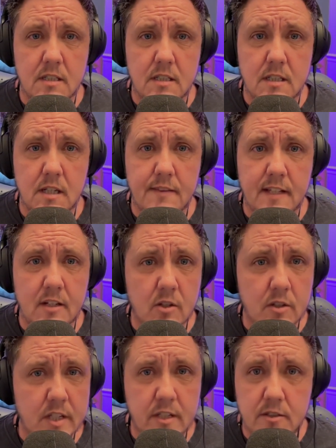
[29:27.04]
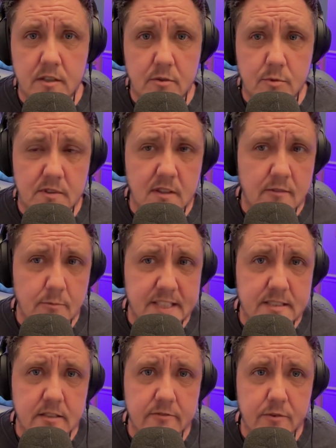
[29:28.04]
and that all I could do was love
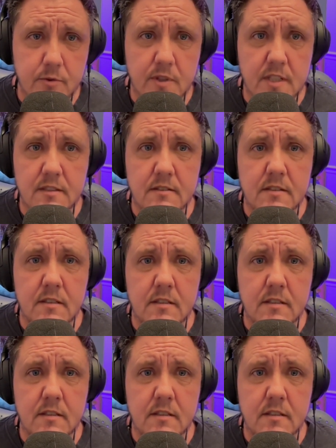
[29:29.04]
myself through this,